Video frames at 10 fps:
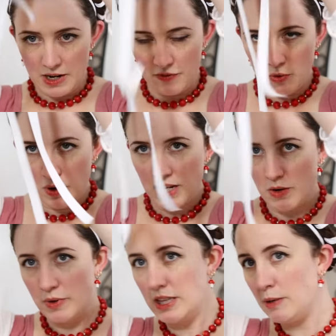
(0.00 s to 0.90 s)
Now if you want to
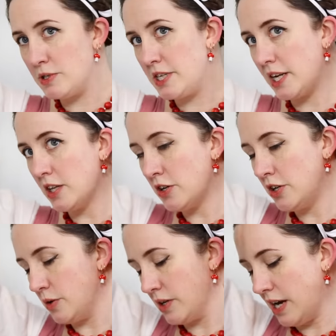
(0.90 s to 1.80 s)
get really particular,
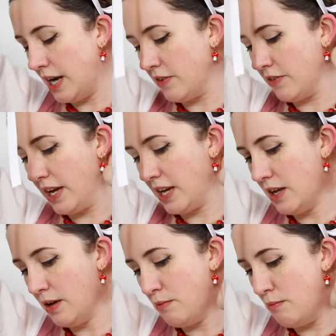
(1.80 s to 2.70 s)
you can kind of like
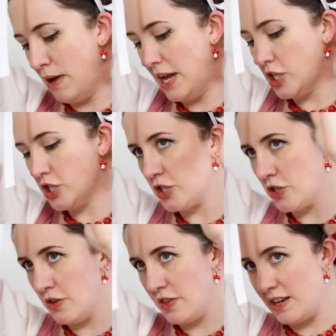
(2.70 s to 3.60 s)
make
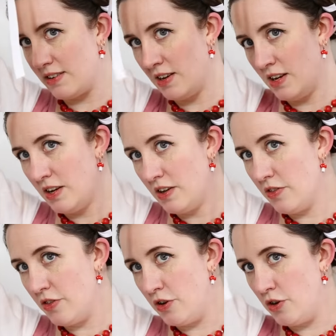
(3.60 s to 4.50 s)
sure that
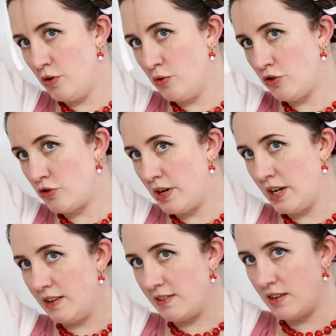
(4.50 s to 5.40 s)
the new
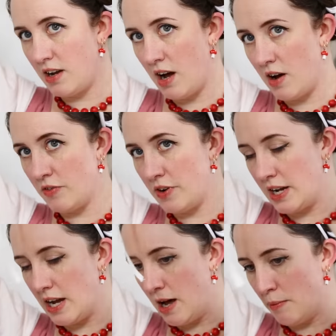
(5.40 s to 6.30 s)
string is
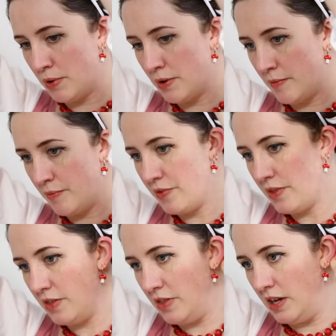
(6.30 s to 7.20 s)
covering up
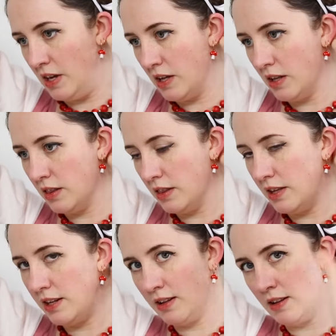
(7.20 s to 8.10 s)
the
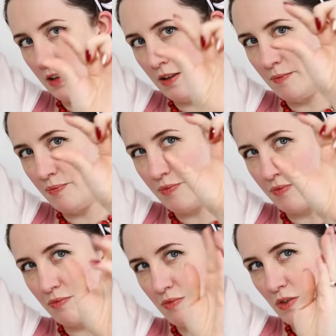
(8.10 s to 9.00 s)
little
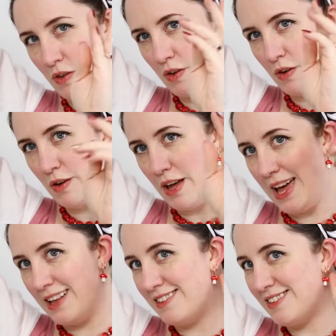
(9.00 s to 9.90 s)

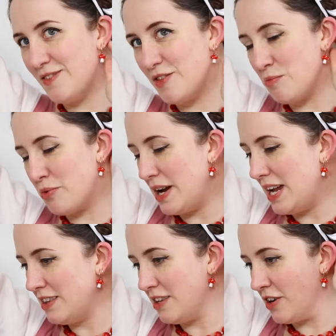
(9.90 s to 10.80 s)
ends of the
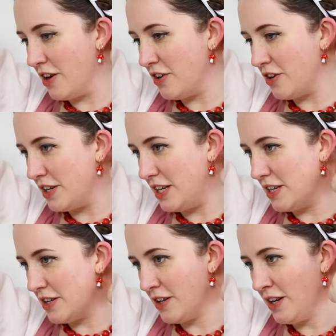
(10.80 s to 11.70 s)
braid that are under
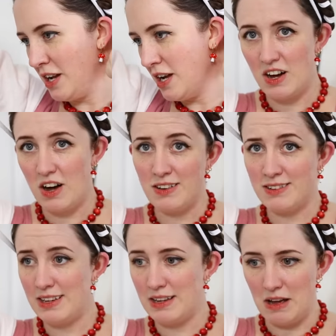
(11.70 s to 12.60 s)
here.
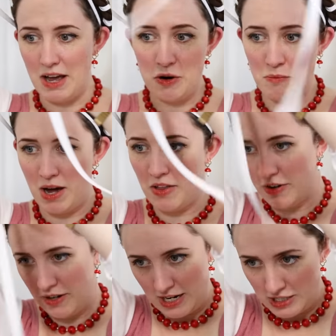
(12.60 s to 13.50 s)
Honestly, I don't bother.